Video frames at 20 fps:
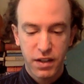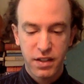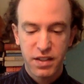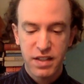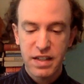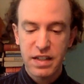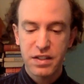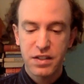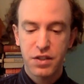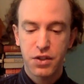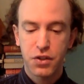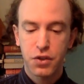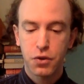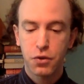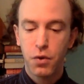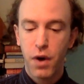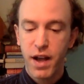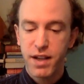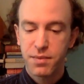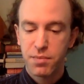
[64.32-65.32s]
had ceased to
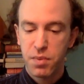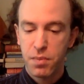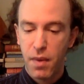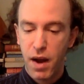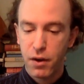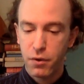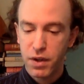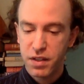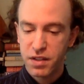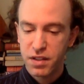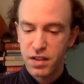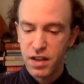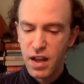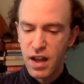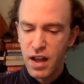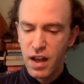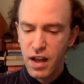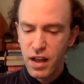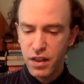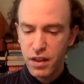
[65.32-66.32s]
grasp my wrist,
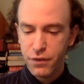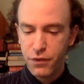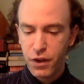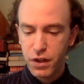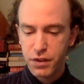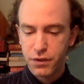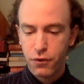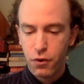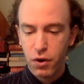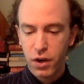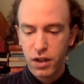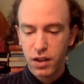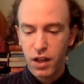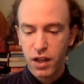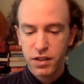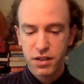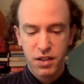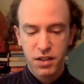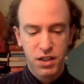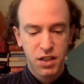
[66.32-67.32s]
the phosphoric
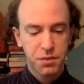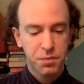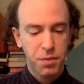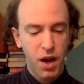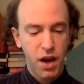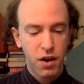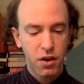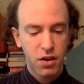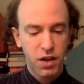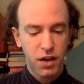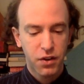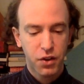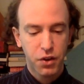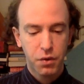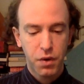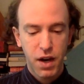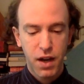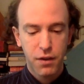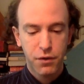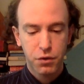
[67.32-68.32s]
lights expired, and the
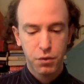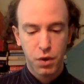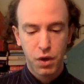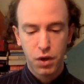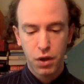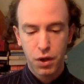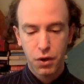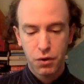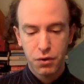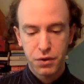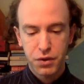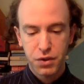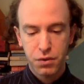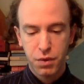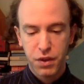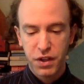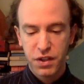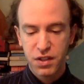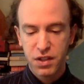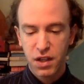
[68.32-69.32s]
graves were closed
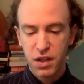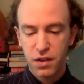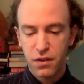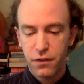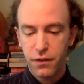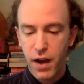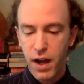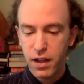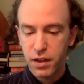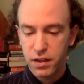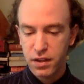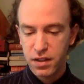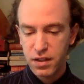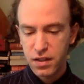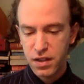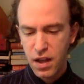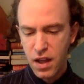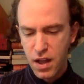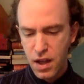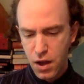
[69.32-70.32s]
with a sudden
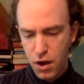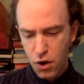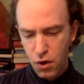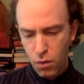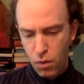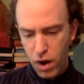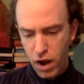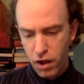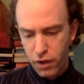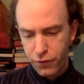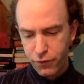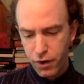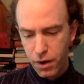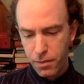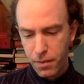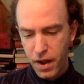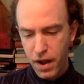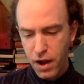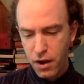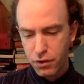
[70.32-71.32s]
violence, while
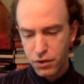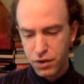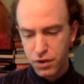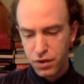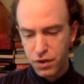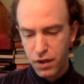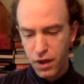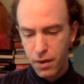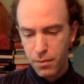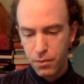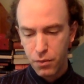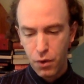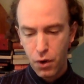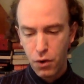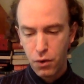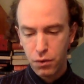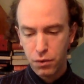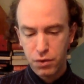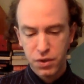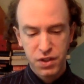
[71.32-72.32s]
from out them
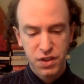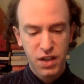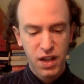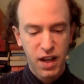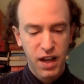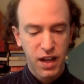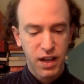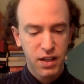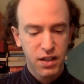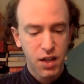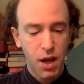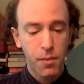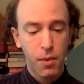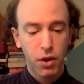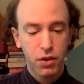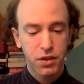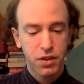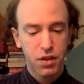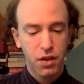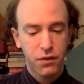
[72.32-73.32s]
rose a
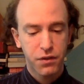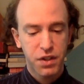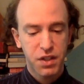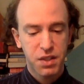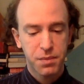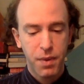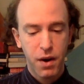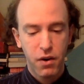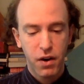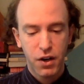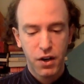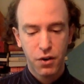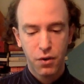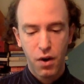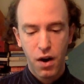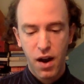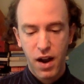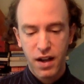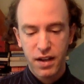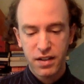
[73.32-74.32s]
tumult of despairing
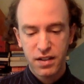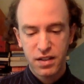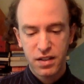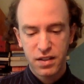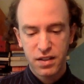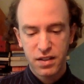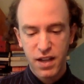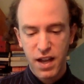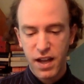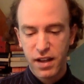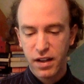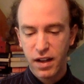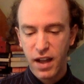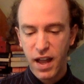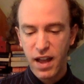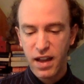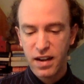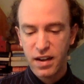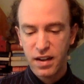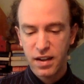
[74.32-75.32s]
cries, saying
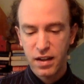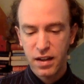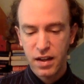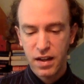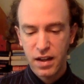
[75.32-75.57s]
again,